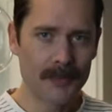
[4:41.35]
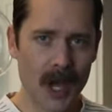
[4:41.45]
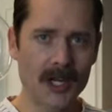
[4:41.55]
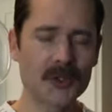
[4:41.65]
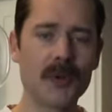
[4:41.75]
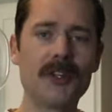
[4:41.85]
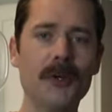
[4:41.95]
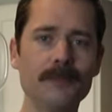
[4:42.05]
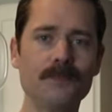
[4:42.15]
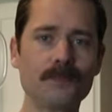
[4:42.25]
Be honest with
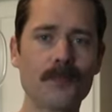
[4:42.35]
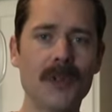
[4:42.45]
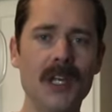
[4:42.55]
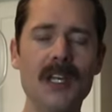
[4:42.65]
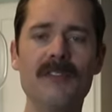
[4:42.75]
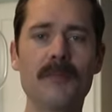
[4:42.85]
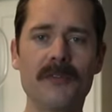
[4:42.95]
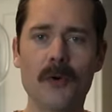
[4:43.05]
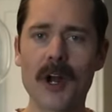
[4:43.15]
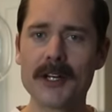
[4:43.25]
you, even
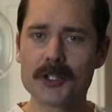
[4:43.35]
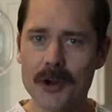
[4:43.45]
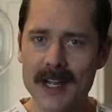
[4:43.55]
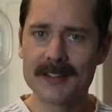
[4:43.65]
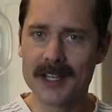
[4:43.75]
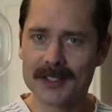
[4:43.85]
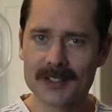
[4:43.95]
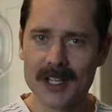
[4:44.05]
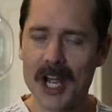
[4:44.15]
before I tried this,